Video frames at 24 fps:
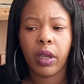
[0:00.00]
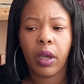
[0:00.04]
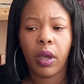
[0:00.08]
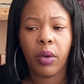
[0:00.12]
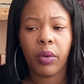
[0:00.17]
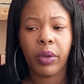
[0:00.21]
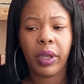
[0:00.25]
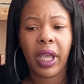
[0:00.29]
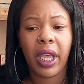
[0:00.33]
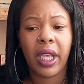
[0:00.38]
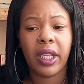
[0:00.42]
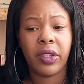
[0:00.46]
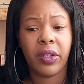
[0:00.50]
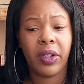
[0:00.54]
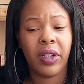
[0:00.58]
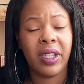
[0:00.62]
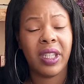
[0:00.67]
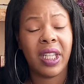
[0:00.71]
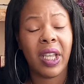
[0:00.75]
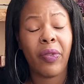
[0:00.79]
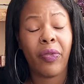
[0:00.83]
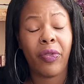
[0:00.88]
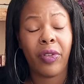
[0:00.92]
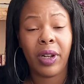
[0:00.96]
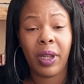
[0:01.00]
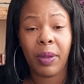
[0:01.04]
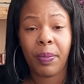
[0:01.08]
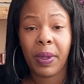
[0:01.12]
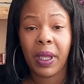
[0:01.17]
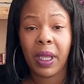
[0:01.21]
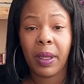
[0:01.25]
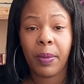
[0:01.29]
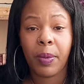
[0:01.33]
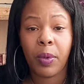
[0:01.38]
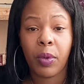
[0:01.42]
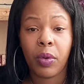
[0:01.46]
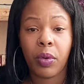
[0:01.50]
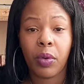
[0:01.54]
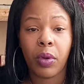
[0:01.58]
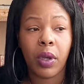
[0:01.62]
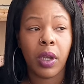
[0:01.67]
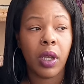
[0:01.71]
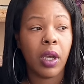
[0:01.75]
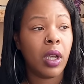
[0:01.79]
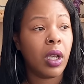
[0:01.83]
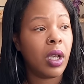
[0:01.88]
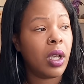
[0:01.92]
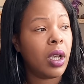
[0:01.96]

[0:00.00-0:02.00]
Okay, so there's definitely people,